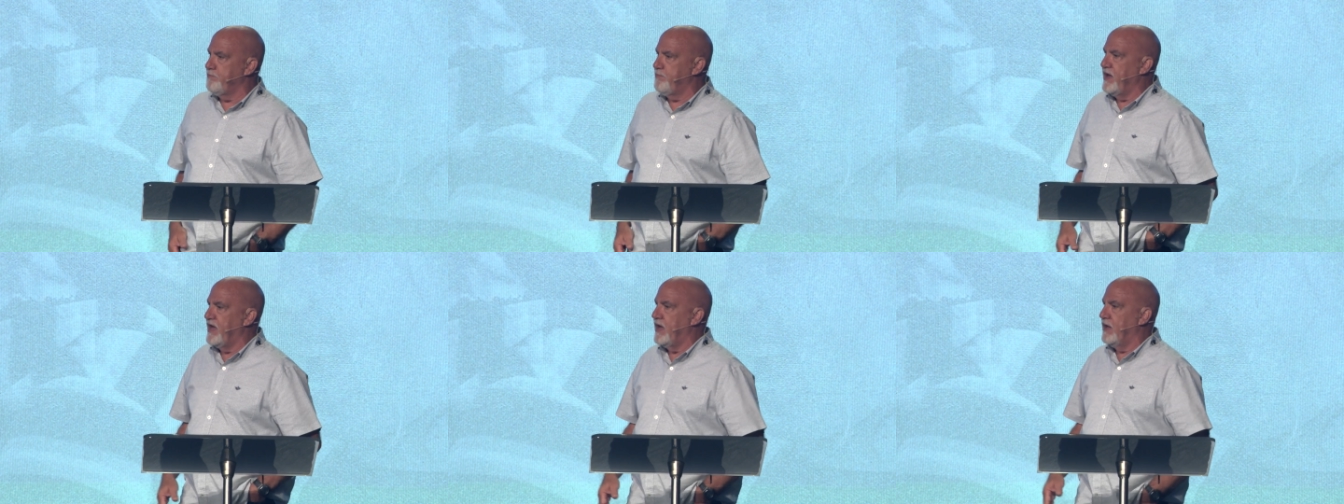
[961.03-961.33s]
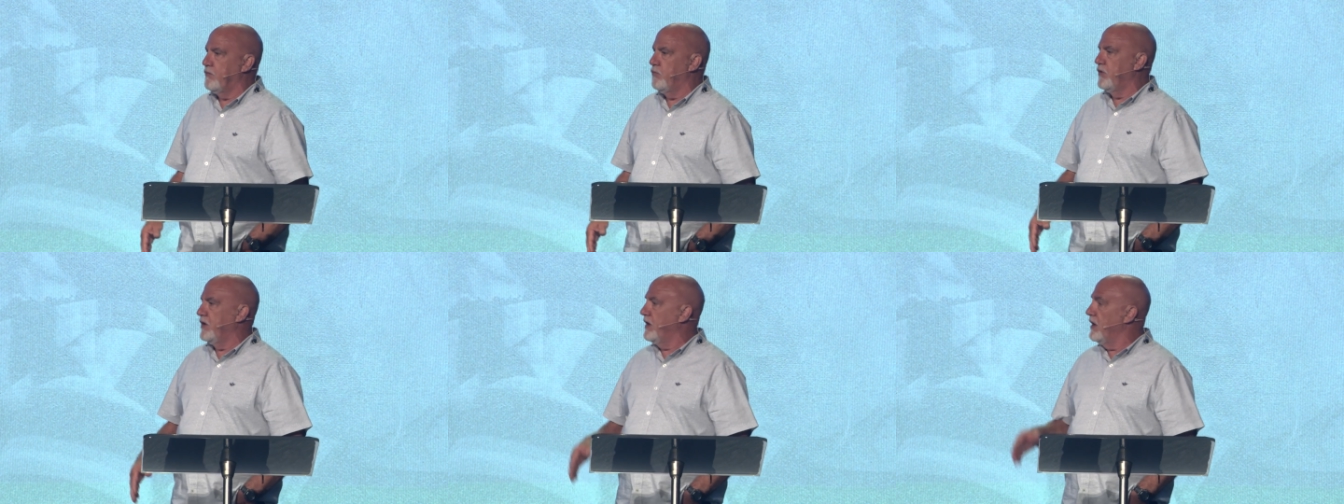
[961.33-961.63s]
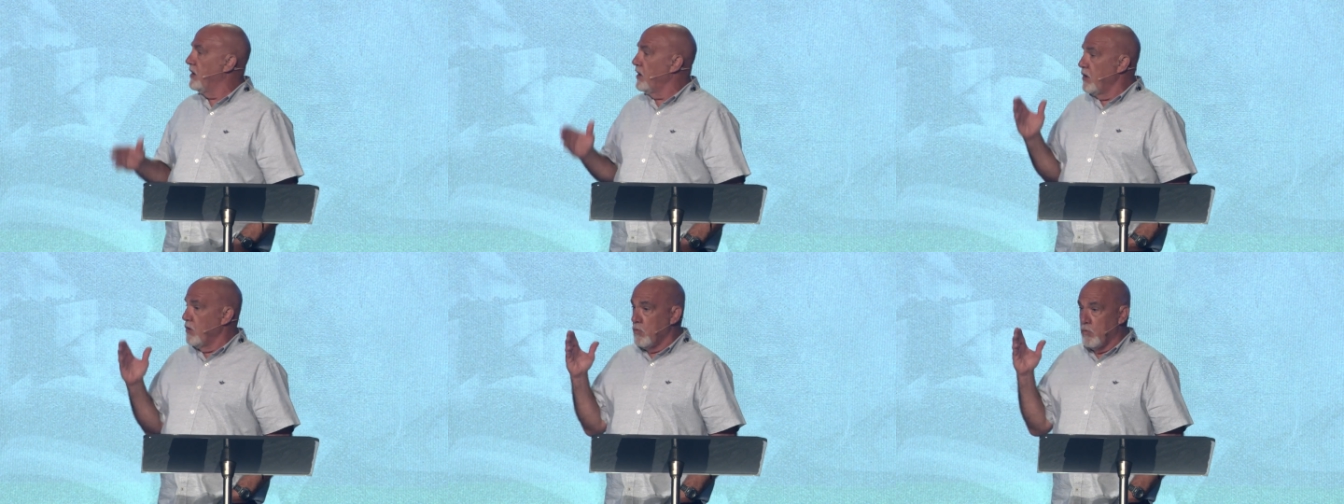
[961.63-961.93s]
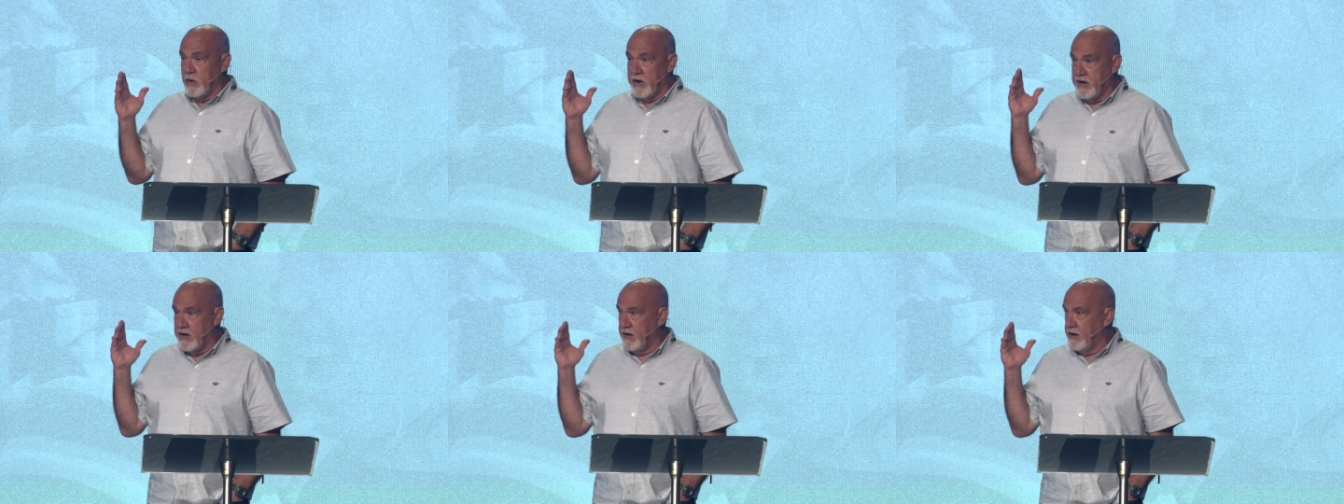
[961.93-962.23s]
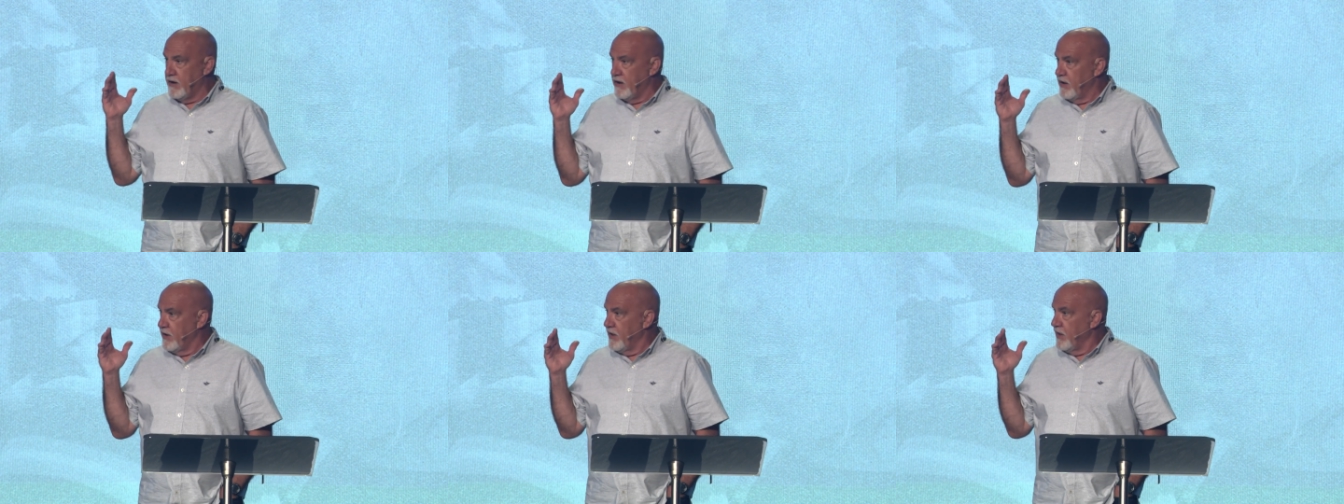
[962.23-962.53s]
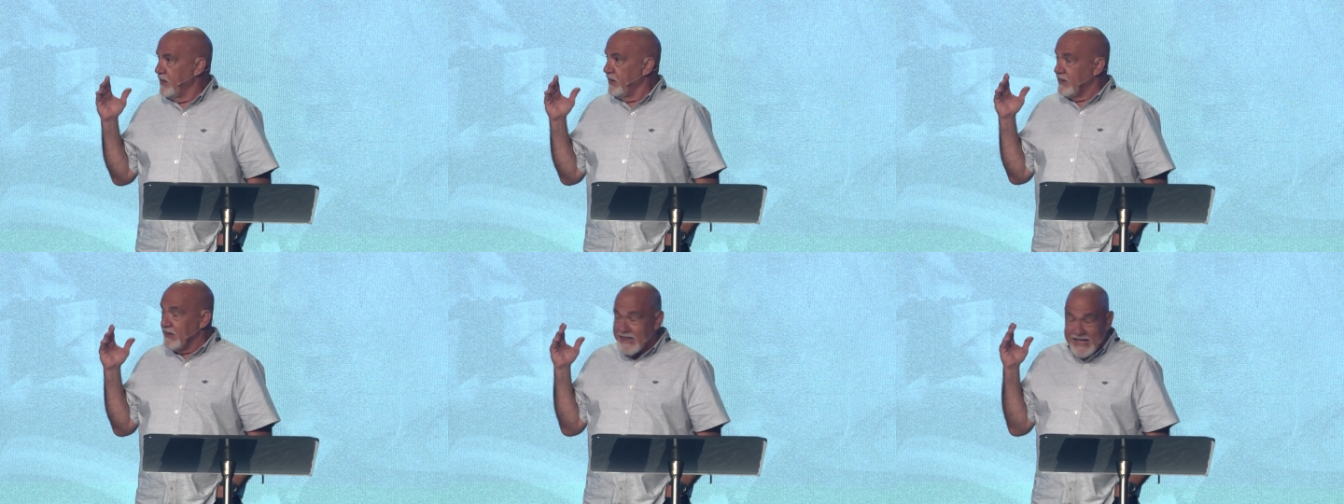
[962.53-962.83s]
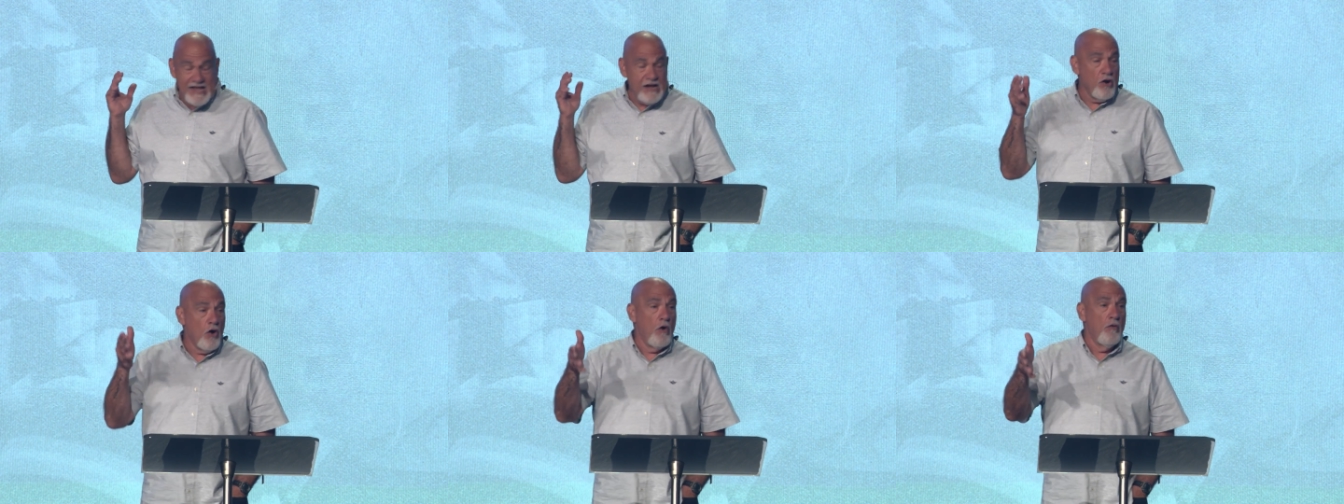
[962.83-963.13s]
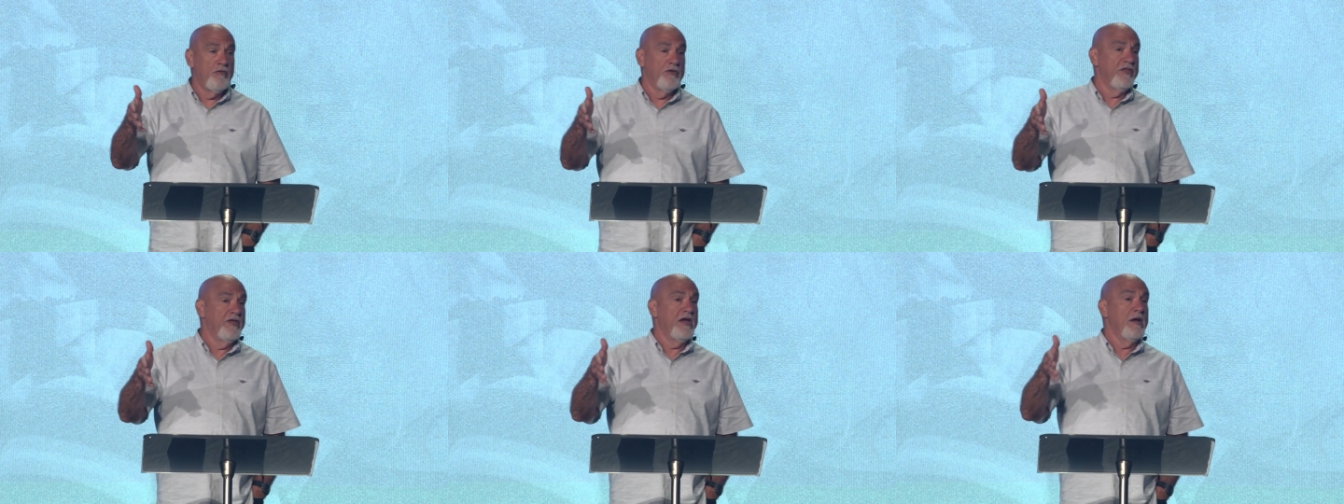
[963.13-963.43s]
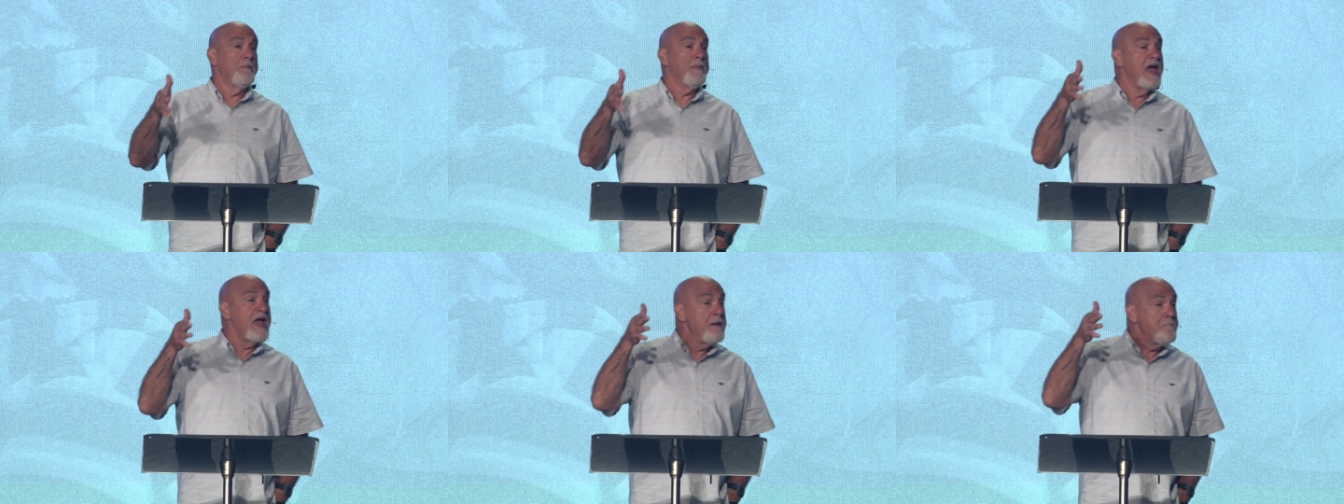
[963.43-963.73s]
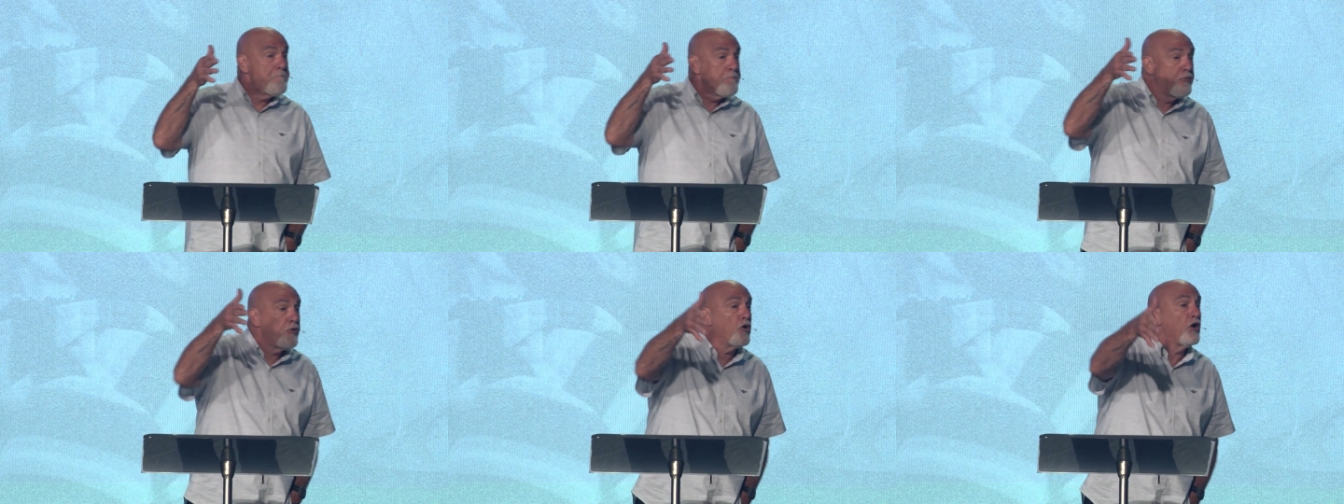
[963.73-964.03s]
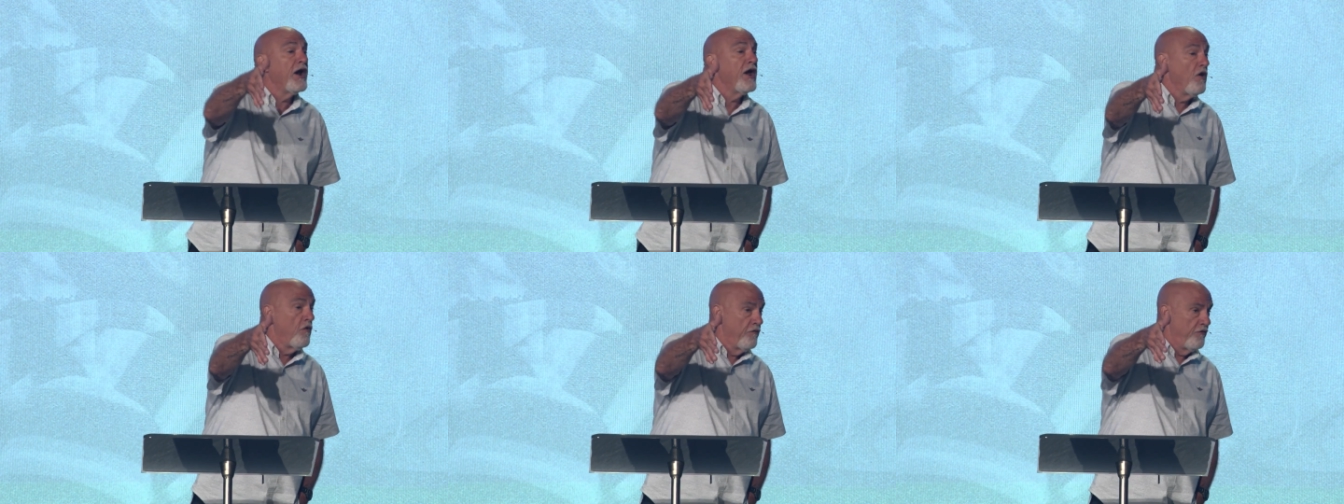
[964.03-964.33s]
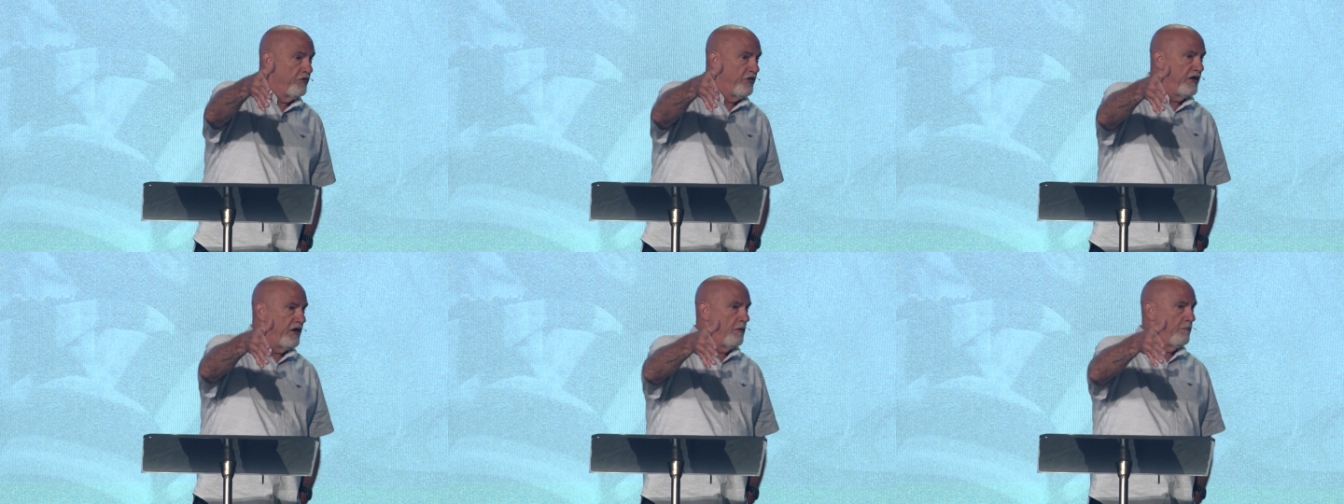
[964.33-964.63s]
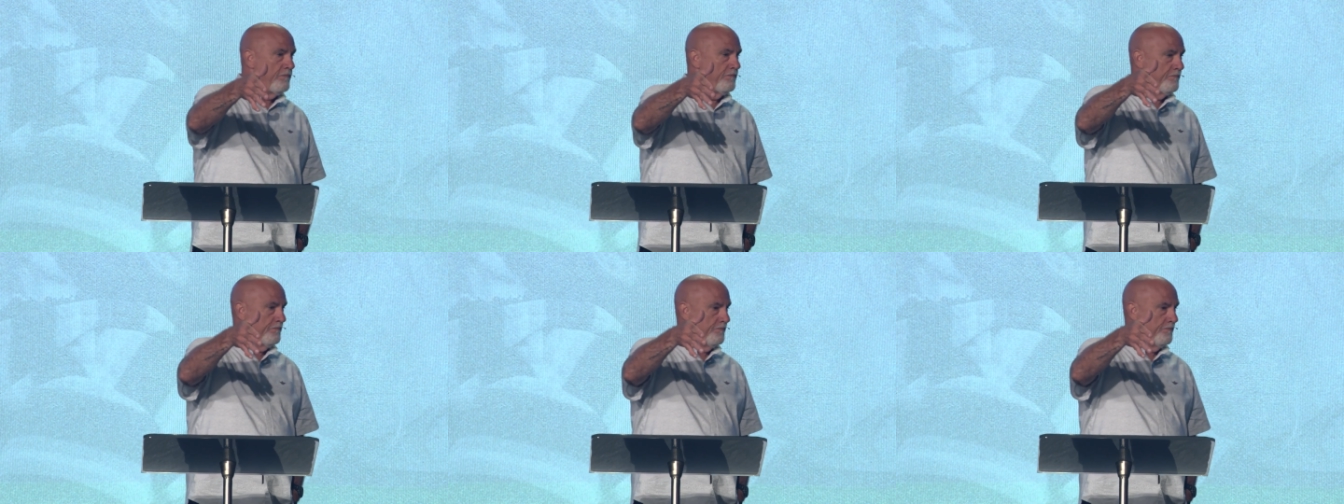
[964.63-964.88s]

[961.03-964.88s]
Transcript: bed, we, we lean over them and pray over them.